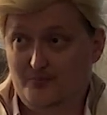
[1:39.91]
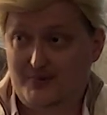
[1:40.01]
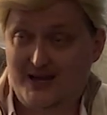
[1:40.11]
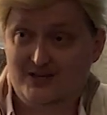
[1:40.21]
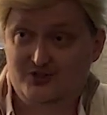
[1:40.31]

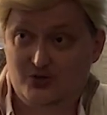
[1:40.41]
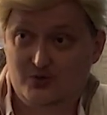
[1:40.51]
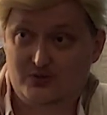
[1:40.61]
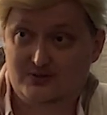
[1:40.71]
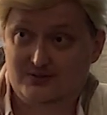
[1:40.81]
bad
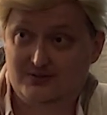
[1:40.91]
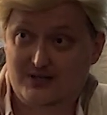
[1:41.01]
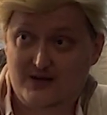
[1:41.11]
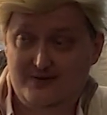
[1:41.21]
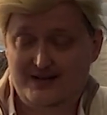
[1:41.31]
jokes
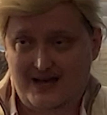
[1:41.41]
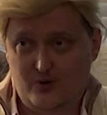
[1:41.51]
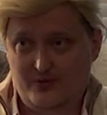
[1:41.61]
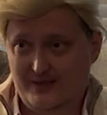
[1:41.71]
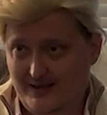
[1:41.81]
every
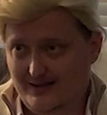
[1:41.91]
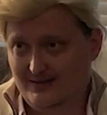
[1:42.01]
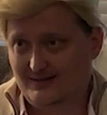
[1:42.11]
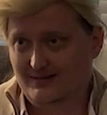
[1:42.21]
now and then.